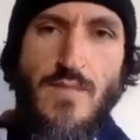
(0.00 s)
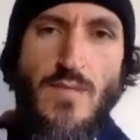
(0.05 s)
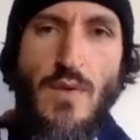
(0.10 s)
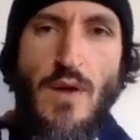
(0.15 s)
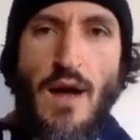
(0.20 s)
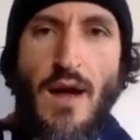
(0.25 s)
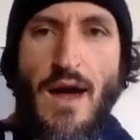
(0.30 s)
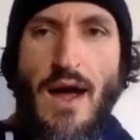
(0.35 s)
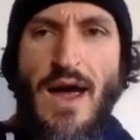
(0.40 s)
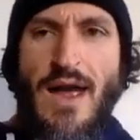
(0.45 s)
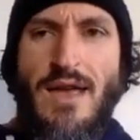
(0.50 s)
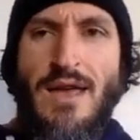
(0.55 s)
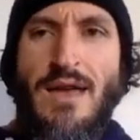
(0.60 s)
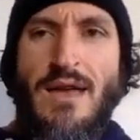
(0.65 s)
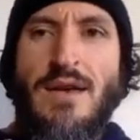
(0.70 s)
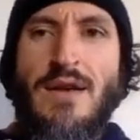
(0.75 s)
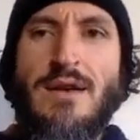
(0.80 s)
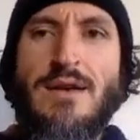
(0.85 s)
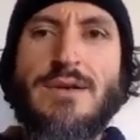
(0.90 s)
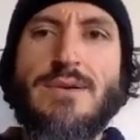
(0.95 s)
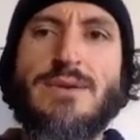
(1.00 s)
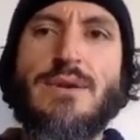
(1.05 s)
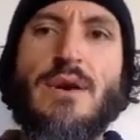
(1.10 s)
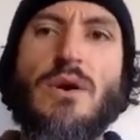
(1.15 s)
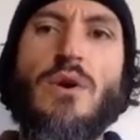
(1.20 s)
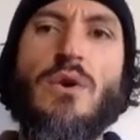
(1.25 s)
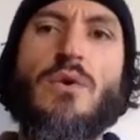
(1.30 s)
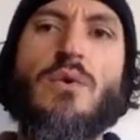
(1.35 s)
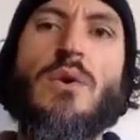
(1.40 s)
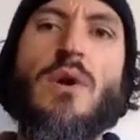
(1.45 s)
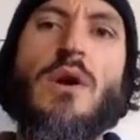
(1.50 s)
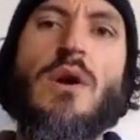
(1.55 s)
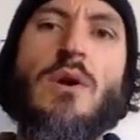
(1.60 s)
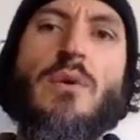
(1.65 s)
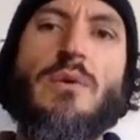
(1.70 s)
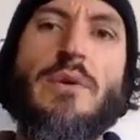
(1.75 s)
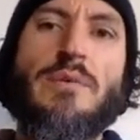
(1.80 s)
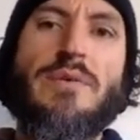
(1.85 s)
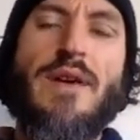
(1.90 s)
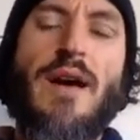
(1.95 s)
All right, so
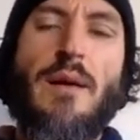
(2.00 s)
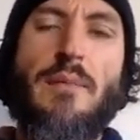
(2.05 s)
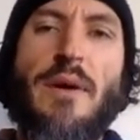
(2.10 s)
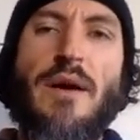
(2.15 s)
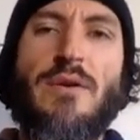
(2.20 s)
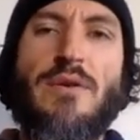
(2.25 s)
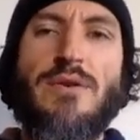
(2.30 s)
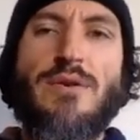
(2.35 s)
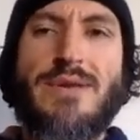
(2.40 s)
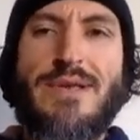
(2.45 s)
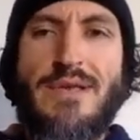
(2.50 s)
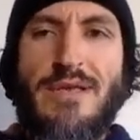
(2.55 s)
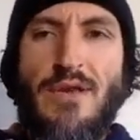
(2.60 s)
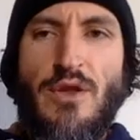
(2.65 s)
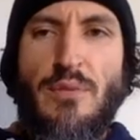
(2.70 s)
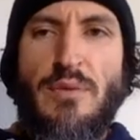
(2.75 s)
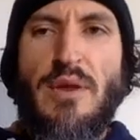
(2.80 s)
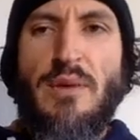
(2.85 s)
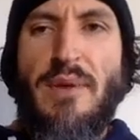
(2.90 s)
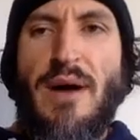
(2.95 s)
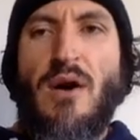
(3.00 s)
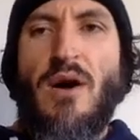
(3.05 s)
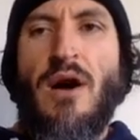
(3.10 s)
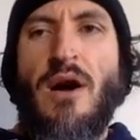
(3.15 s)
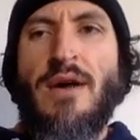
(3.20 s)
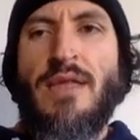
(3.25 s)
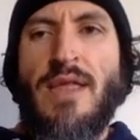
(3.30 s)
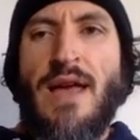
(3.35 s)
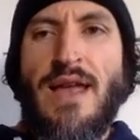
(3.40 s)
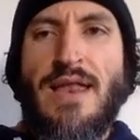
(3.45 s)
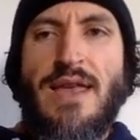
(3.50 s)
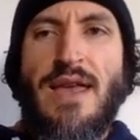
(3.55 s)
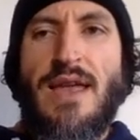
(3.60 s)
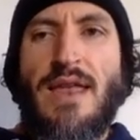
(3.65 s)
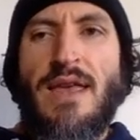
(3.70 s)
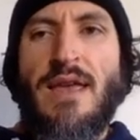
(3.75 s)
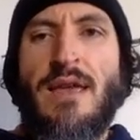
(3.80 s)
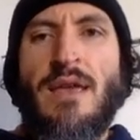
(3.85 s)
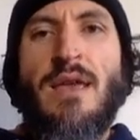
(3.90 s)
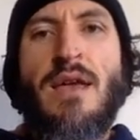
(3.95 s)
we're gonna talk about just a little bit about online
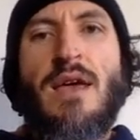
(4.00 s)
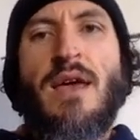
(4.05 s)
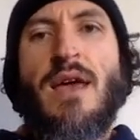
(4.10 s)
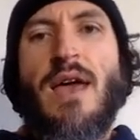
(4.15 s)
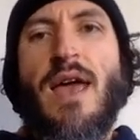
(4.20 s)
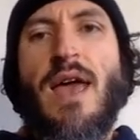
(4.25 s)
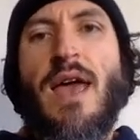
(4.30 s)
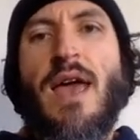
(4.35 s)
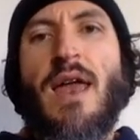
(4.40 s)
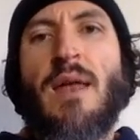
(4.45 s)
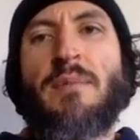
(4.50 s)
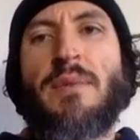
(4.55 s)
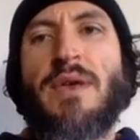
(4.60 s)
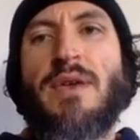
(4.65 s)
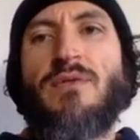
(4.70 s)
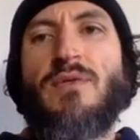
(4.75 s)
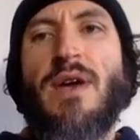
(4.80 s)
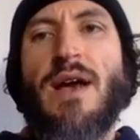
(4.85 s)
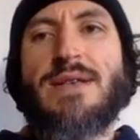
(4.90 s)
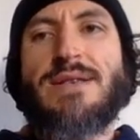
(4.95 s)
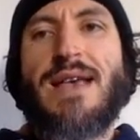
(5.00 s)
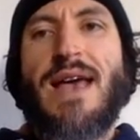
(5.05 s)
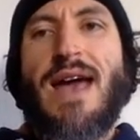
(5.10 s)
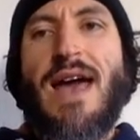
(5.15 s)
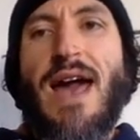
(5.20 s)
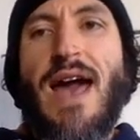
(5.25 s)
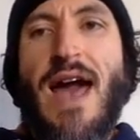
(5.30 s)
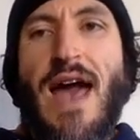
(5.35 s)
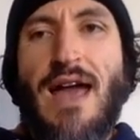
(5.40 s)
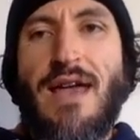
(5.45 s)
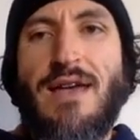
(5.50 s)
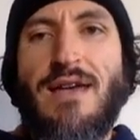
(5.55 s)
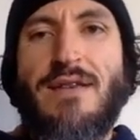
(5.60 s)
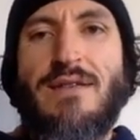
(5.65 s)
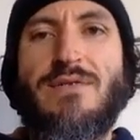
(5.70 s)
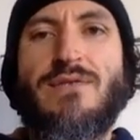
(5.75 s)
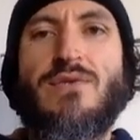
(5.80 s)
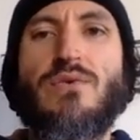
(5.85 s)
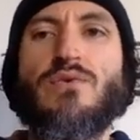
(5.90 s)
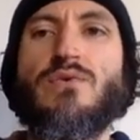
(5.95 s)
dating, and I'm gonna give you guys a hack
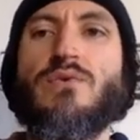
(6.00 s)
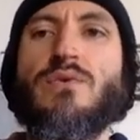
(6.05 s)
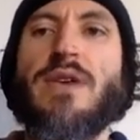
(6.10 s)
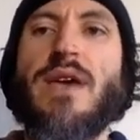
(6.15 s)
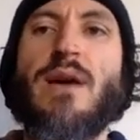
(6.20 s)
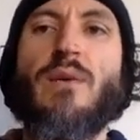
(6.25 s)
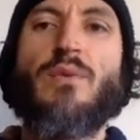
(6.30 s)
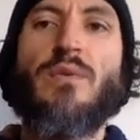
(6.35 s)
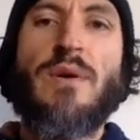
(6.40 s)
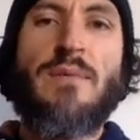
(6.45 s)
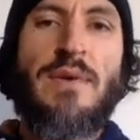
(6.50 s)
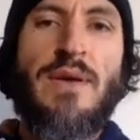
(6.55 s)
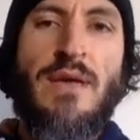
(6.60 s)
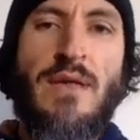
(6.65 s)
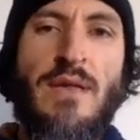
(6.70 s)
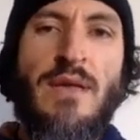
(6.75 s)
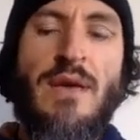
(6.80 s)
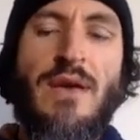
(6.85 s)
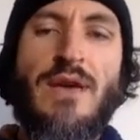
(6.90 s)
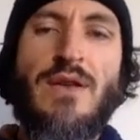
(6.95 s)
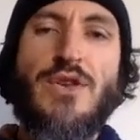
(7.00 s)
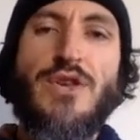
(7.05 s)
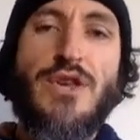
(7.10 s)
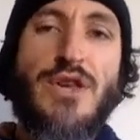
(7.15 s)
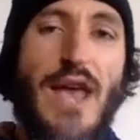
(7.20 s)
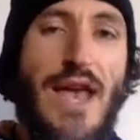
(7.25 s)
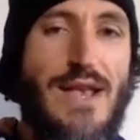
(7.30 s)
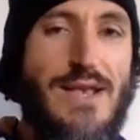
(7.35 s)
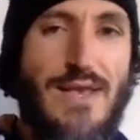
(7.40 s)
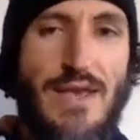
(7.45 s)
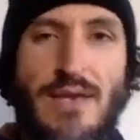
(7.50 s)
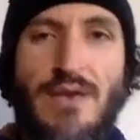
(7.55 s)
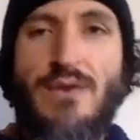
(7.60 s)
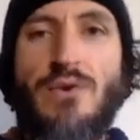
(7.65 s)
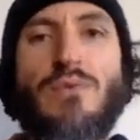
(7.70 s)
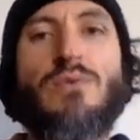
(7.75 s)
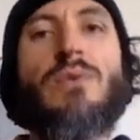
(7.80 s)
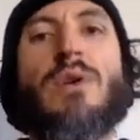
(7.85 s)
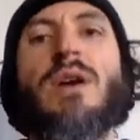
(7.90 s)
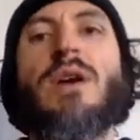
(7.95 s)
to get women chasing
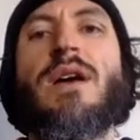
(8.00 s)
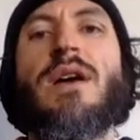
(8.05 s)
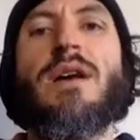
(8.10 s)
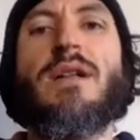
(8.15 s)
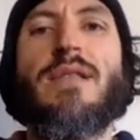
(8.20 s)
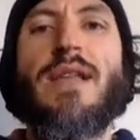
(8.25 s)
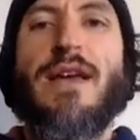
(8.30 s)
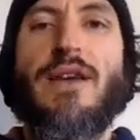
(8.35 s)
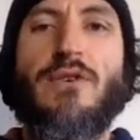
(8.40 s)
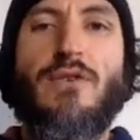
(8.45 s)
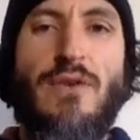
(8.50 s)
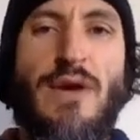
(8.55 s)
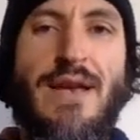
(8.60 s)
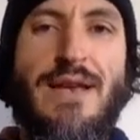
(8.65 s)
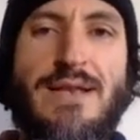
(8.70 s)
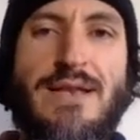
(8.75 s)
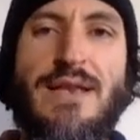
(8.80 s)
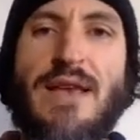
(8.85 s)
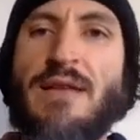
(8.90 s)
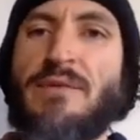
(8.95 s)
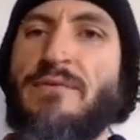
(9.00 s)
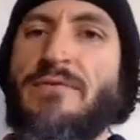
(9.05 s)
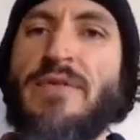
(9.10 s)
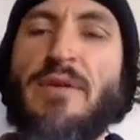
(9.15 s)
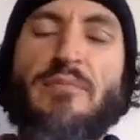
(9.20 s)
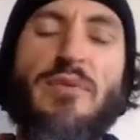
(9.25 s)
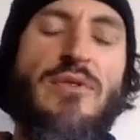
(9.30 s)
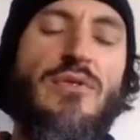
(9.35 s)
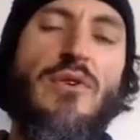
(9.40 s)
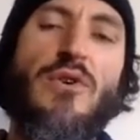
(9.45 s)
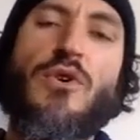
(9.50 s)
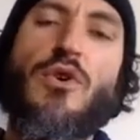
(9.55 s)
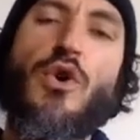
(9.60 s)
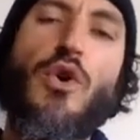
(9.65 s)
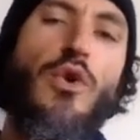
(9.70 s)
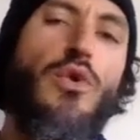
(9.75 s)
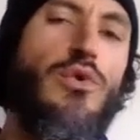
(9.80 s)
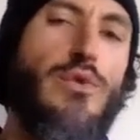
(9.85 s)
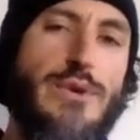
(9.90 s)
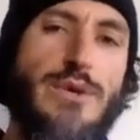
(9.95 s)
you like crazy and flipping the
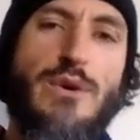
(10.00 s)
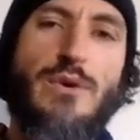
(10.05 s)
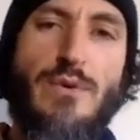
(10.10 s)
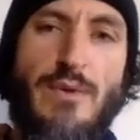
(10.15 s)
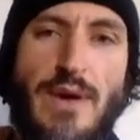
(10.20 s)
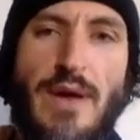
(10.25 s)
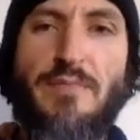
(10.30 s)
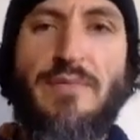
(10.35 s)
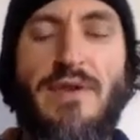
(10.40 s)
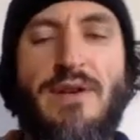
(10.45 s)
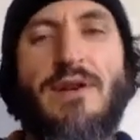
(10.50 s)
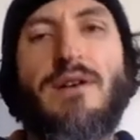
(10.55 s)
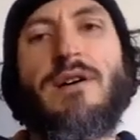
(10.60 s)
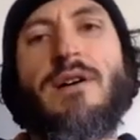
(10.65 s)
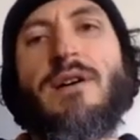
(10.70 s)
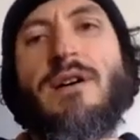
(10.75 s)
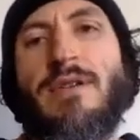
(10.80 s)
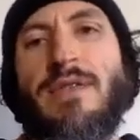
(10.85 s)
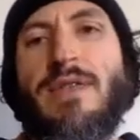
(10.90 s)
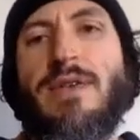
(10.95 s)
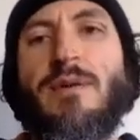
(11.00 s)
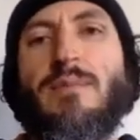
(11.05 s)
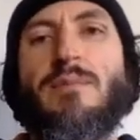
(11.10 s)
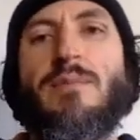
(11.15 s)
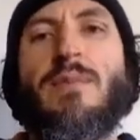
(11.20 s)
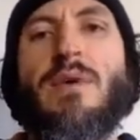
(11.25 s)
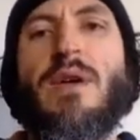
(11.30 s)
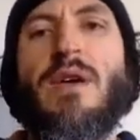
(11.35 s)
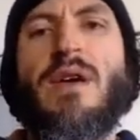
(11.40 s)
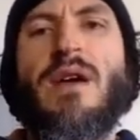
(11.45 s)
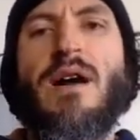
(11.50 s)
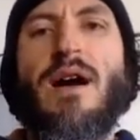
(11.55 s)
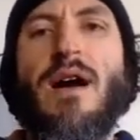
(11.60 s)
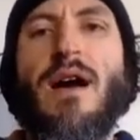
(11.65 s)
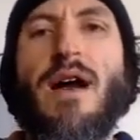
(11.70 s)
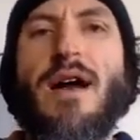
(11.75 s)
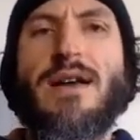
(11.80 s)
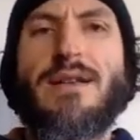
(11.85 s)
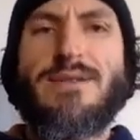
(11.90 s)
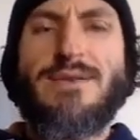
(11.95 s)
whole script on them.
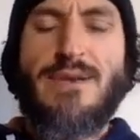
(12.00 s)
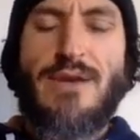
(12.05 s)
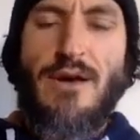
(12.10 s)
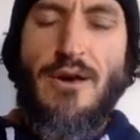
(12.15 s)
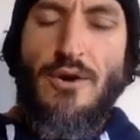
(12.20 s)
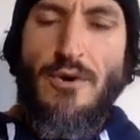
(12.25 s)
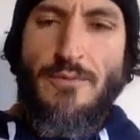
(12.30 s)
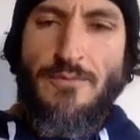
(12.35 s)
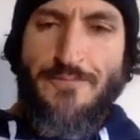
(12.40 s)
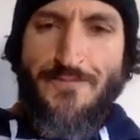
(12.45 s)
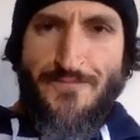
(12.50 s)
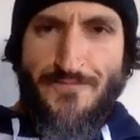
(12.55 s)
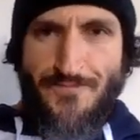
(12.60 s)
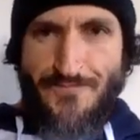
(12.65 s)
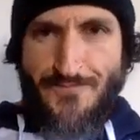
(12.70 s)
All right, so